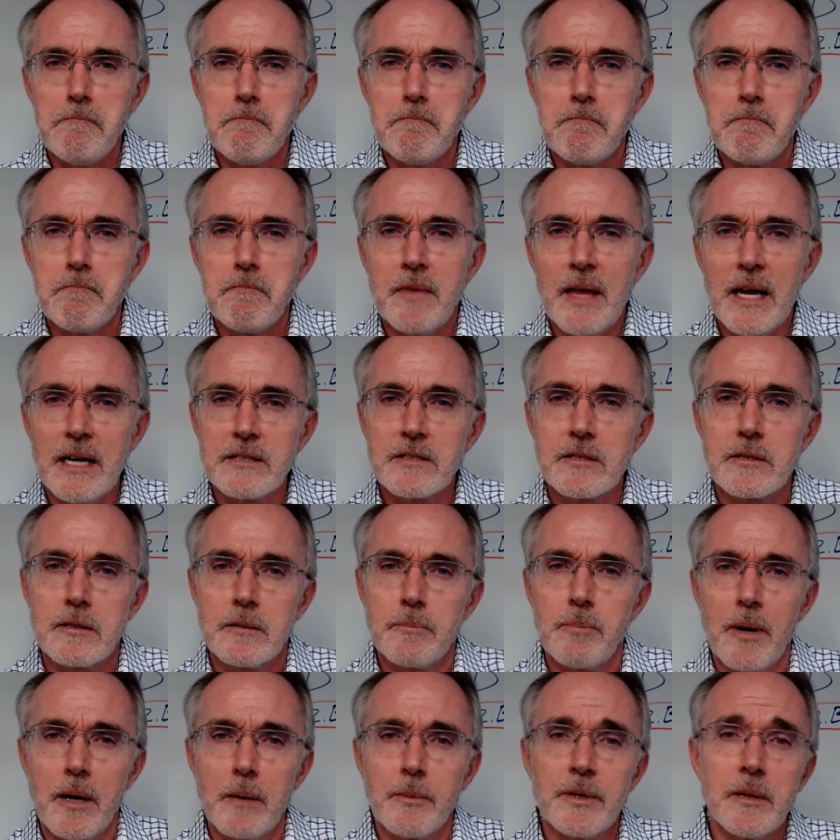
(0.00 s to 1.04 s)
That's
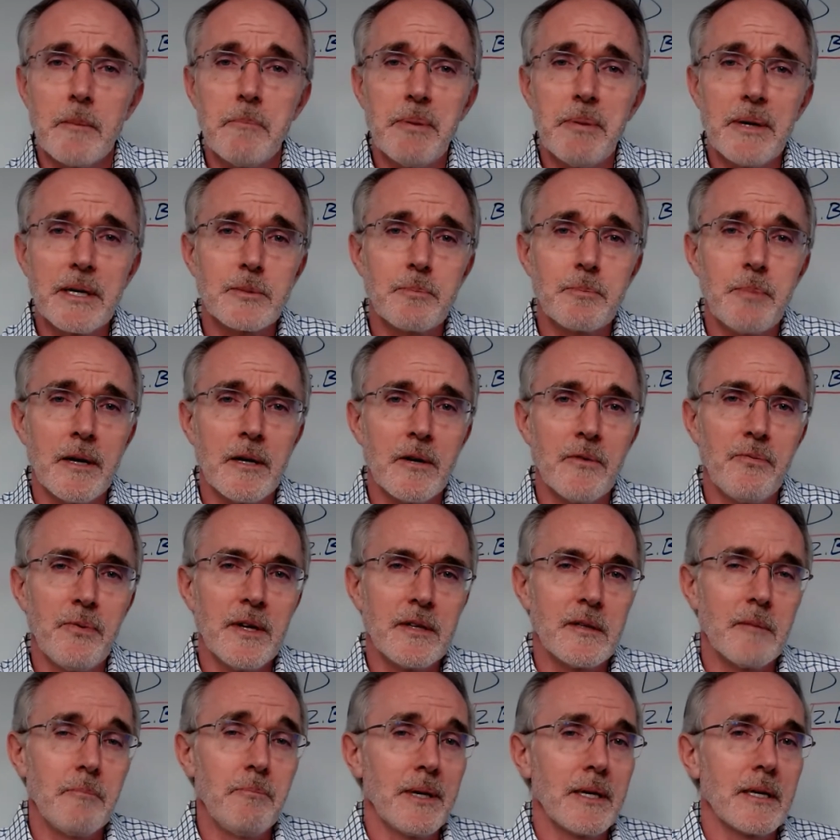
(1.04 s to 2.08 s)
probably the biggest benefit.
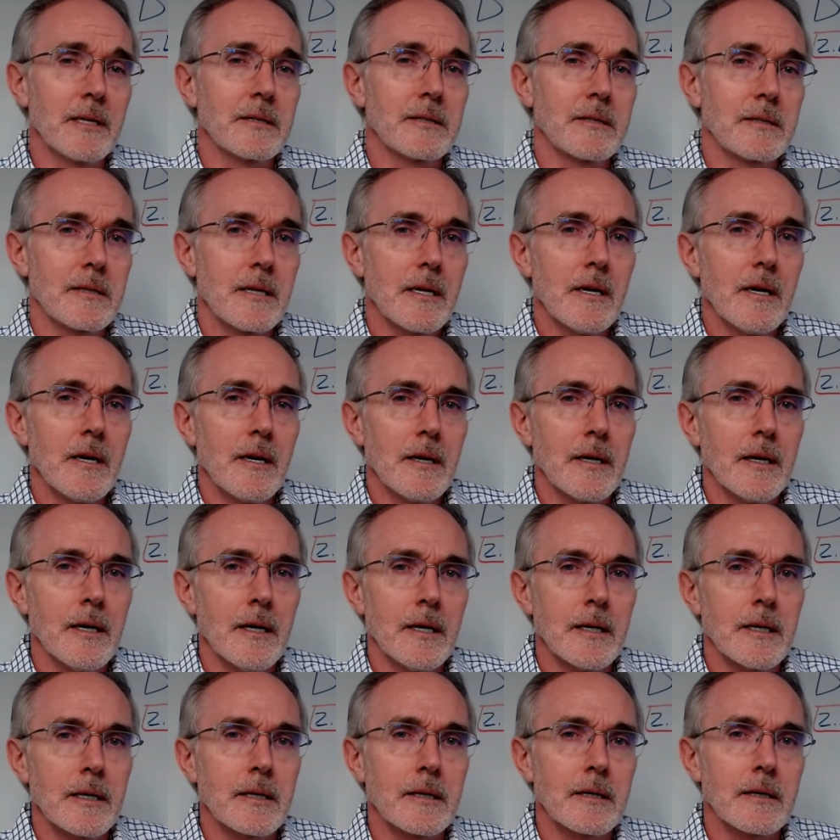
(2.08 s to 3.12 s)
The biggest
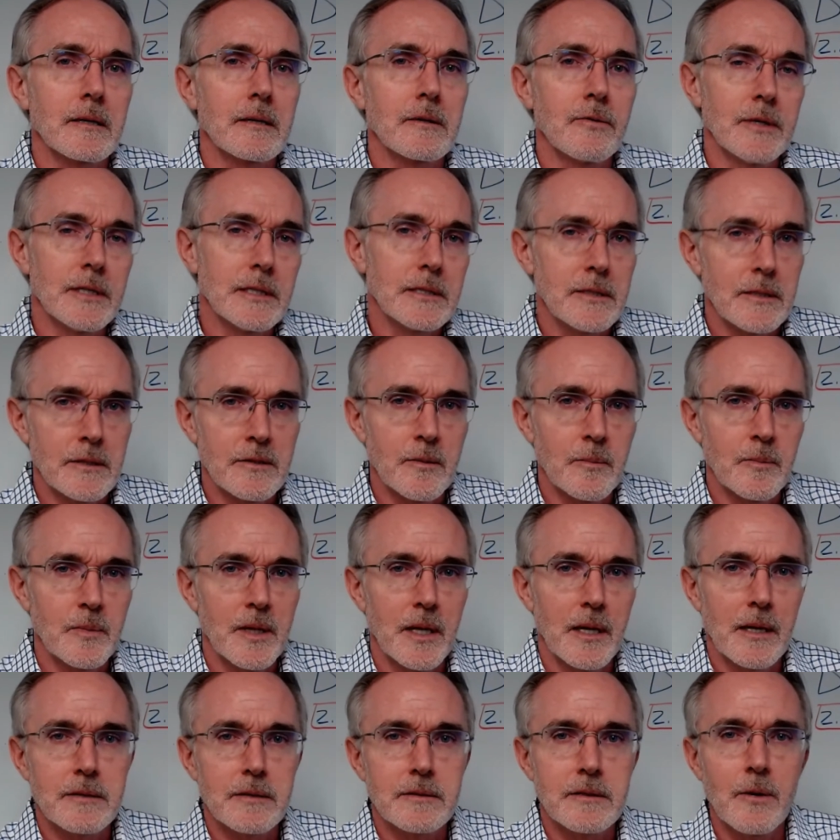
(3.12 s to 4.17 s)
criticism
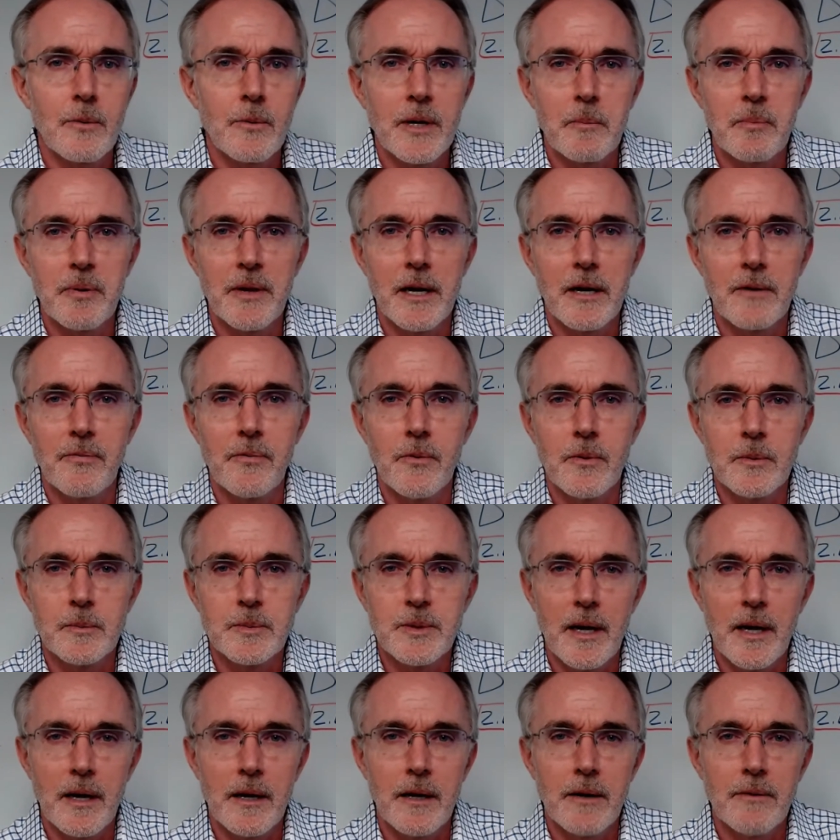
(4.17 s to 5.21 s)
that SD-WAN platforms
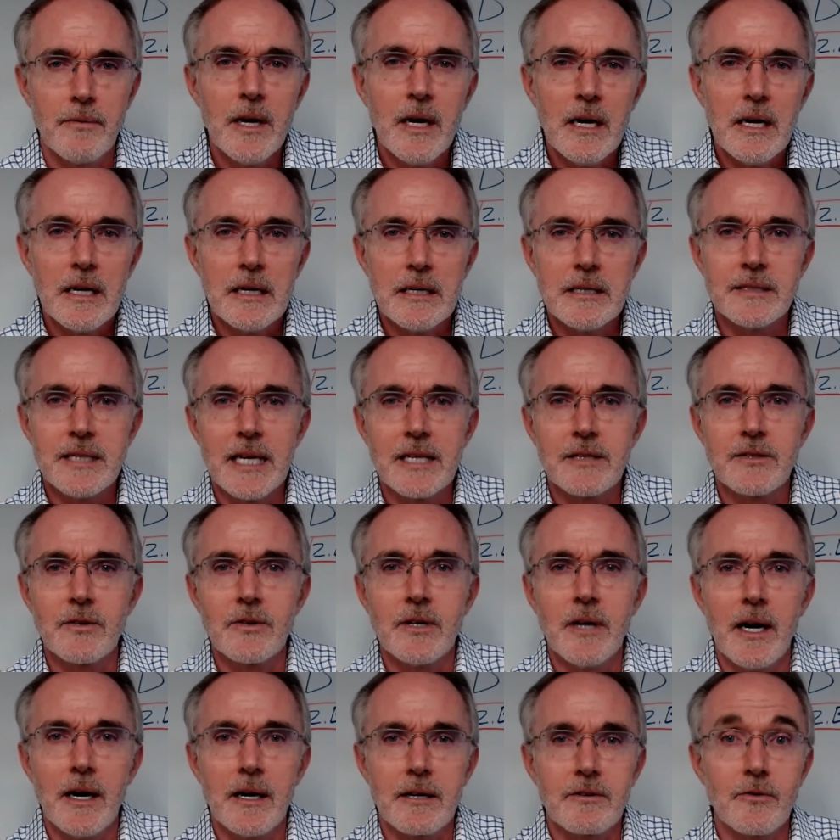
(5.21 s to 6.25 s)
have is that they're
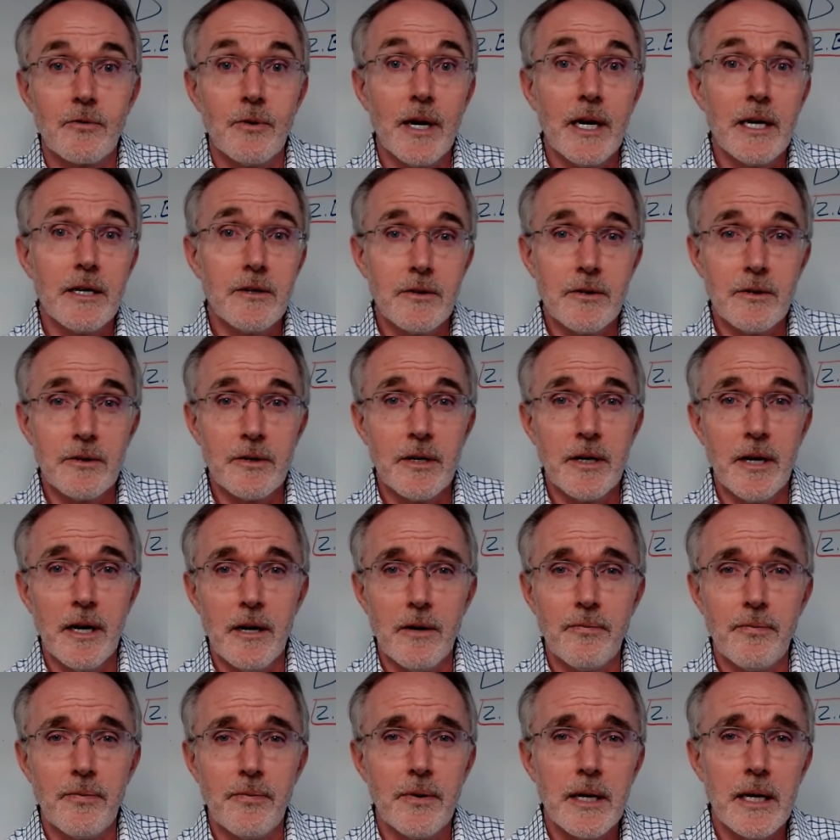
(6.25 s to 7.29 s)
not granular
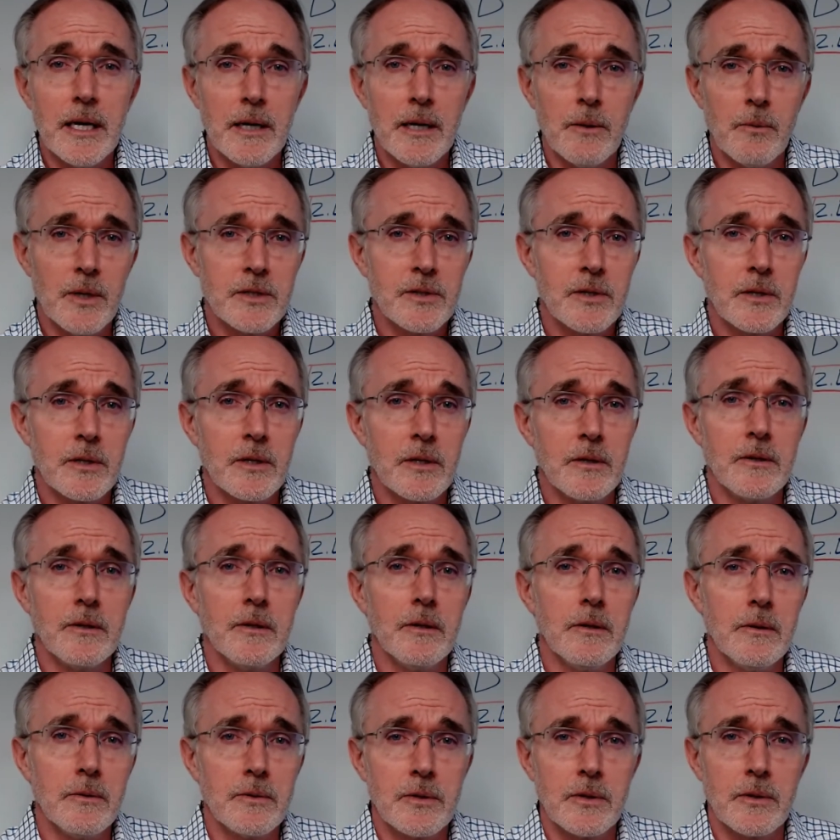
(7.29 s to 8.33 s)
enough in what you can
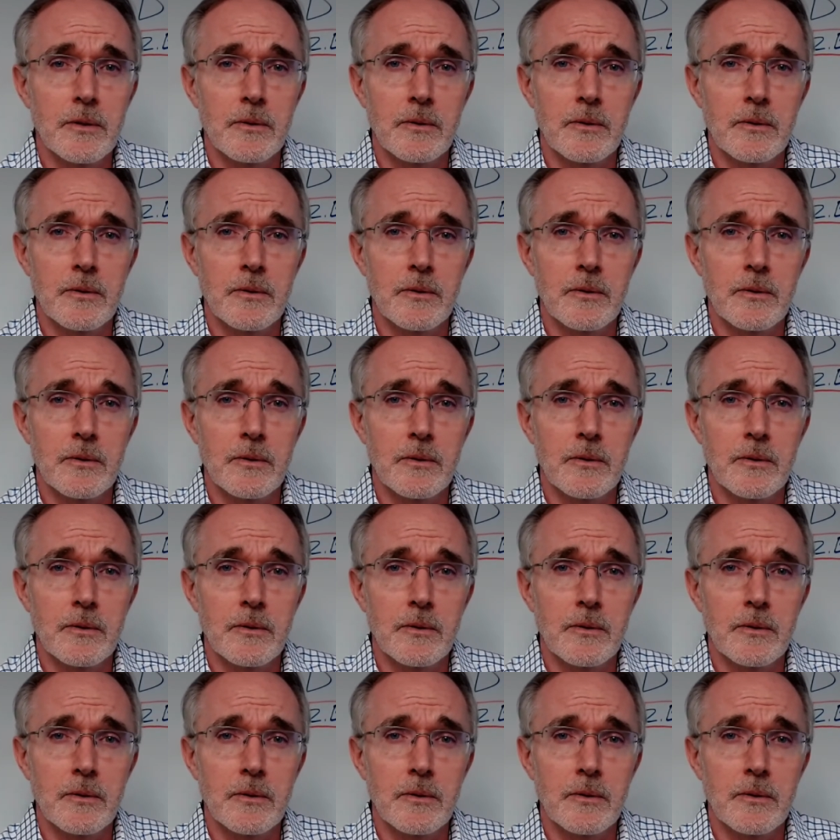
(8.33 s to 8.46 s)
do to